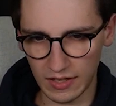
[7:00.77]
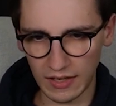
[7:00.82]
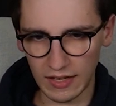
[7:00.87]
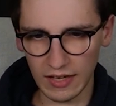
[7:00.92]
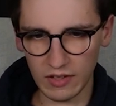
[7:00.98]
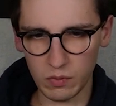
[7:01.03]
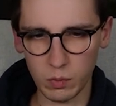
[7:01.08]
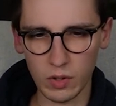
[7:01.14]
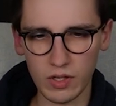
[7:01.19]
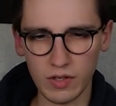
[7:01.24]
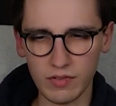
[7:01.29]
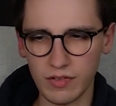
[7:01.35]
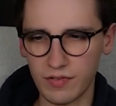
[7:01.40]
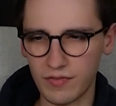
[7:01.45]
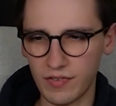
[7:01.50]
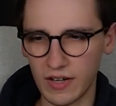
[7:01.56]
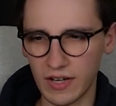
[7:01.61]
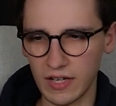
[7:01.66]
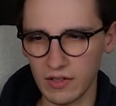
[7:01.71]
get one of the
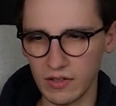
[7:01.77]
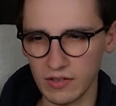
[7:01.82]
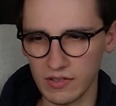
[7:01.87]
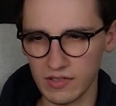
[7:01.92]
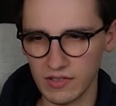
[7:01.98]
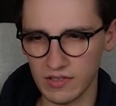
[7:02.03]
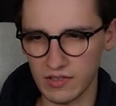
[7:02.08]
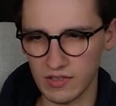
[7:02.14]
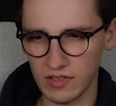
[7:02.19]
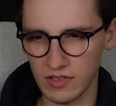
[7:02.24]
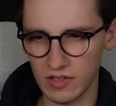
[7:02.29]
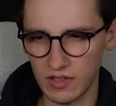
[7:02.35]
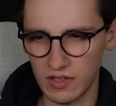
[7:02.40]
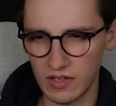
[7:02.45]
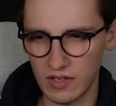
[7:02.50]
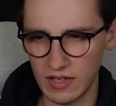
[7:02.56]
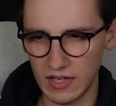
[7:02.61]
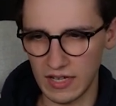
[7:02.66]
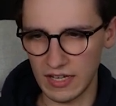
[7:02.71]
files
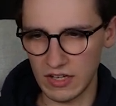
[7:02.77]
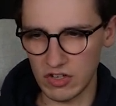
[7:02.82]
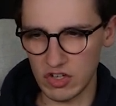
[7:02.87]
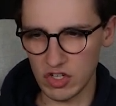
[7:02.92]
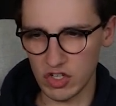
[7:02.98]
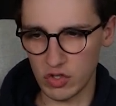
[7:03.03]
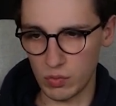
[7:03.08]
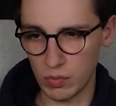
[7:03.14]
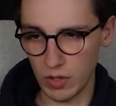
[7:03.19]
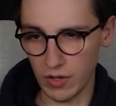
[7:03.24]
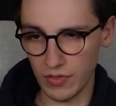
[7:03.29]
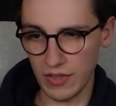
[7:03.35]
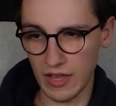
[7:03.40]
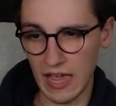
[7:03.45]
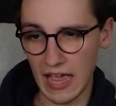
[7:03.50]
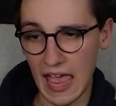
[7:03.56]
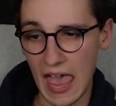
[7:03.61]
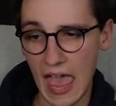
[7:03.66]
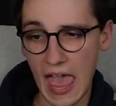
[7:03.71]
and just run
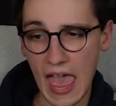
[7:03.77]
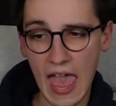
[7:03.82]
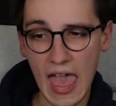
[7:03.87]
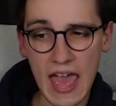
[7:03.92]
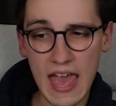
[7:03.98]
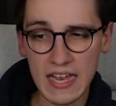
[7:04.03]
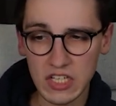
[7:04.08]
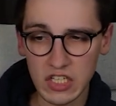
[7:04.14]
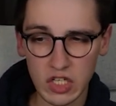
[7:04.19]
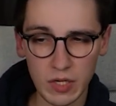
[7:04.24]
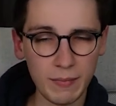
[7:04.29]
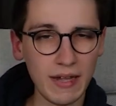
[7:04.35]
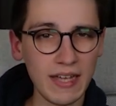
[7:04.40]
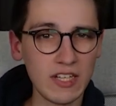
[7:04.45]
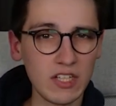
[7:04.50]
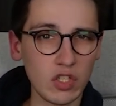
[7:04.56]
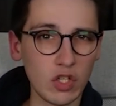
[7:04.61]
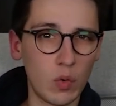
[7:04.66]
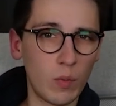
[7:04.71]
the head
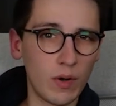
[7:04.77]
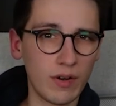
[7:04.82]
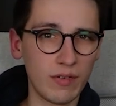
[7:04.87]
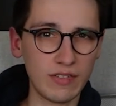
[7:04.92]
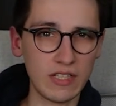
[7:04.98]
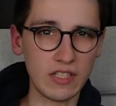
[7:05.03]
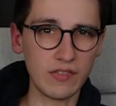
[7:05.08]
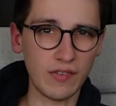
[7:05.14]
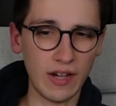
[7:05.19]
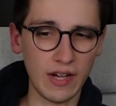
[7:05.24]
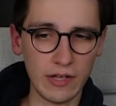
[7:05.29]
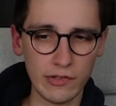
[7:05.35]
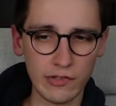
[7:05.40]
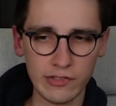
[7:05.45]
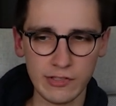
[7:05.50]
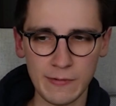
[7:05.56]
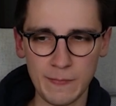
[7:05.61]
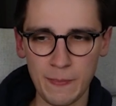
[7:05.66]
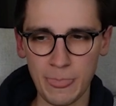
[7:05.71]
command on one of these
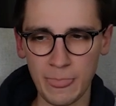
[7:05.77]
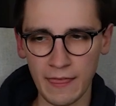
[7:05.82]
files.